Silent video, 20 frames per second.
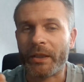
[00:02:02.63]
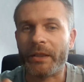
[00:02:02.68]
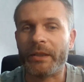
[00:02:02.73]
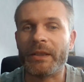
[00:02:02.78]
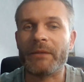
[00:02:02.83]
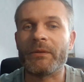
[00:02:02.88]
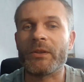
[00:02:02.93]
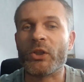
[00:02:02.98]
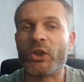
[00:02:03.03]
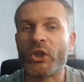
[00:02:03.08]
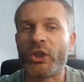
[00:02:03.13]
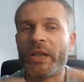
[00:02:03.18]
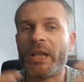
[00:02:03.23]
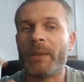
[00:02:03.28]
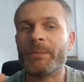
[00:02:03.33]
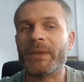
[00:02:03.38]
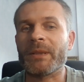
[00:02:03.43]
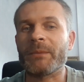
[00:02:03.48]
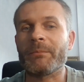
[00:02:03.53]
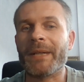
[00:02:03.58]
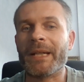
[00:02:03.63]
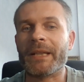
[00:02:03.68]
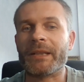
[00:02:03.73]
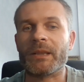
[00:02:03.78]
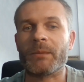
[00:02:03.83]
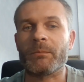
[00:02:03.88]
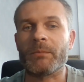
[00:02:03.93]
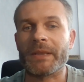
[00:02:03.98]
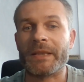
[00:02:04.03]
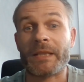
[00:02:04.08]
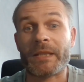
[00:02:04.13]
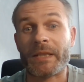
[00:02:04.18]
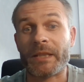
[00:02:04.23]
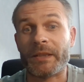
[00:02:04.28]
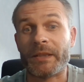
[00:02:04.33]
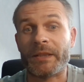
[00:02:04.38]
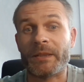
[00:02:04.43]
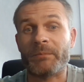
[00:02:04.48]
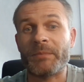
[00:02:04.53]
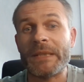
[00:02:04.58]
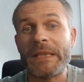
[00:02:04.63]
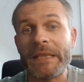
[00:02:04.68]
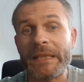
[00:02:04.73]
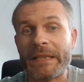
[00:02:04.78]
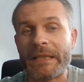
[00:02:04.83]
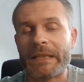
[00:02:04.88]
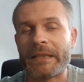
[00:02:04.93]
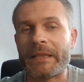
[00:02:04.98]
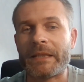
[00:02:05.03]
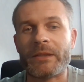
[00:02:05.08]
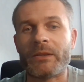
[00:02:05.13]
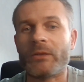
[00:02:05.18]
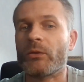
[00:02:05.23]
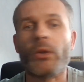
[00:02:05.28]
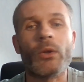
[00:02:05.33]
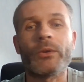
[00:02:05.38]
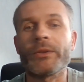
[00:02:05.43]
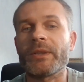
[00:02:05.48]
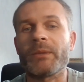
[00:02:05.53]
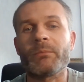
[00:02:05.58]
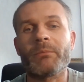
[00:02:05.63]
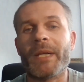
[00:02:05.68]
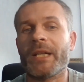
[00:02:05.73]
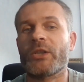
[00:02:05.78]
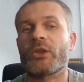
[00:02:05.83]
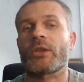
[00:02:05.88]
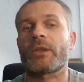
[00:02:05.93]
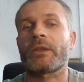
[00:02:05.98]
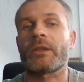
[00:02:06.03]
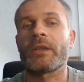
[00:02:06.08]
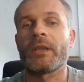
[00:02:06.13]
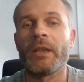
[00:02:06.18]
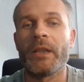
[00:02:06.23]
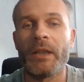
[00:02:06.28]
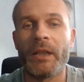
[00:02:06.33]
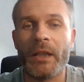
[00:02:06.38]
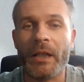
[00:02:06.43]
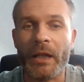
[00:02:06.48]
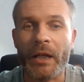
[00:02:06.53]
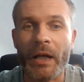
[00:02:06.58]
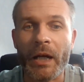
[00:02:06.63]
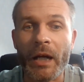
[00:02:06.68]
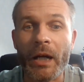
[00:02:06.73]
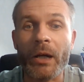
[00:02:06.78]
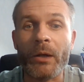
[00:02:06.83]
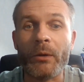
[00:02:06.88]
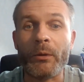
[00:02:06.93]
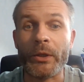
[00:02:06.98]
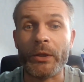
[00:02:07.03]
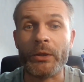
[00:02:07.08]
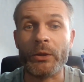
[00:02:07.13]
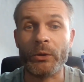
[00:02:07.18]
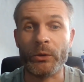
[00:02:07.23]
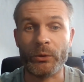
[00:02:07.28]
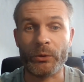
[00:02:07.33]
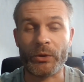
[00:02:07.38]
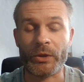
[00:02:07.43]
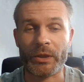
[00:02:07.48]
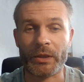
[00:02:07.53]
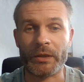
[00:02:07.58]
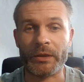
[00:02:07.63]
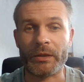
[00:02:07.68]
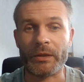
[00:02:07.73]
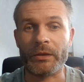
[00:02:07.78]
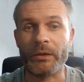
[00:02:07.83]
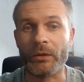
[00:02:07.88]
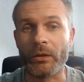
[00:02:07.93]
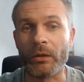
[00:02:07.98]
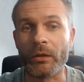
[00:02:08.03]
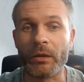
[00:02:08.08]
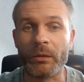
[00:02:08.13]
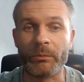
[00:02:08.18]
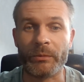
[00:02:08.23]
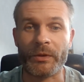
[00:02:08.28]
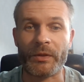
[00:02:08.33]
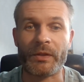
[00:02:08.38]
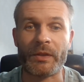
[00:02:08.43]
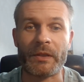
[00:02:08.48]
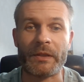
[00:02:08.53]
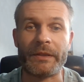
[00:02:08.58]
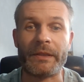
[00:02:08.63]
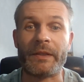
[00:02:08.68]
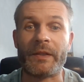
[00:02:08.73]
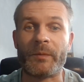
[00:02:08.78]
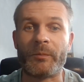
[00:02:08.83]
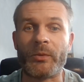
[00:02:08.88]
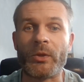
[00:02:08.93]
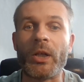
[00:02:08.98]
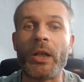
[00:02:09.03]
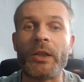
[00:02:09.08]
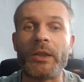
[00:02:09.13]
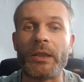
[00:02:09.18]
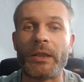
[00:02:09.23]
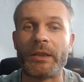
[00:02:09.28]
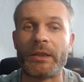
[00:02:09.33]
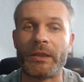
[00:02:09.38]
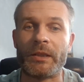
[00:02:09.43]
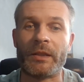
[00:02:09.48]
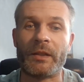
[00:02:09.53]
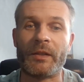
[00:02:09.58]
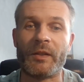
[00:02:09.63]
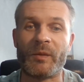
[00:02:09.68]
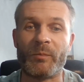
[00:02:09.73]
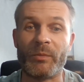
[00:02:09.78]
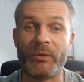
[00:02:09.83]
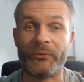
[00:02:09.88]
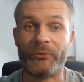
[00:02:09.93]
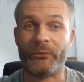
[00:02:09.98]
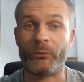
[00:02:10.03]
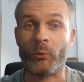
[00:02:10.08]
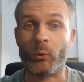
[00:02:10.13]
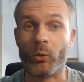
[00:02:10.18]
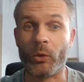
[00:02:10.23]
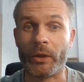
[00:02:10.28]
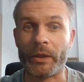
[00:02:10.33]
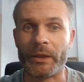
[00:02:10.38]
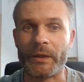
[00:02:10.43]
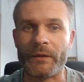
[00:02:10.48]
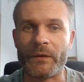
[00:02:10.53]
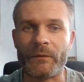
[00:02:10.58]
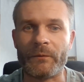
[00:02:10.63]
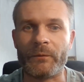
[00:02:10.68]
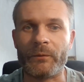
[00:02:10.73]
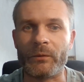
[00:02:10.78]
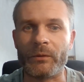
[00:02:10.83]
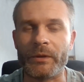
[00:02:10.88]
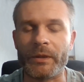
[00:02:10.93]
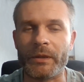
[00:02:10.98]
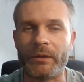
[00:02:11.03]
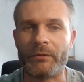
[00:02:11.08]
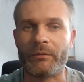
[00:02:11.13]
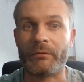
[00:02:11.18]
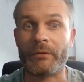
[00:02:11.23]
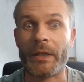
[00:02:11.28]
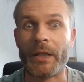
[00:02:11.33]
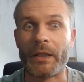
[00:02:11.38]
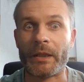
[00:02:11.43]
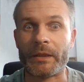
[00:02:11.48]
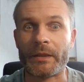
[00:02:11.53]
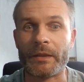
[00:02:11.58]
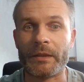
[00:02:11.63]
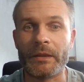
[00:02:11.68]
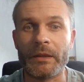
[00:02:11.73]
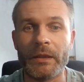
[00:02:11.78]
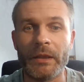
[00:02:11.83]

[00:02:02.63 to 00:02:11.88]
and even shaped in metal but still in pieces, you don't imagine how huge and enormous this project is before it's fully erect.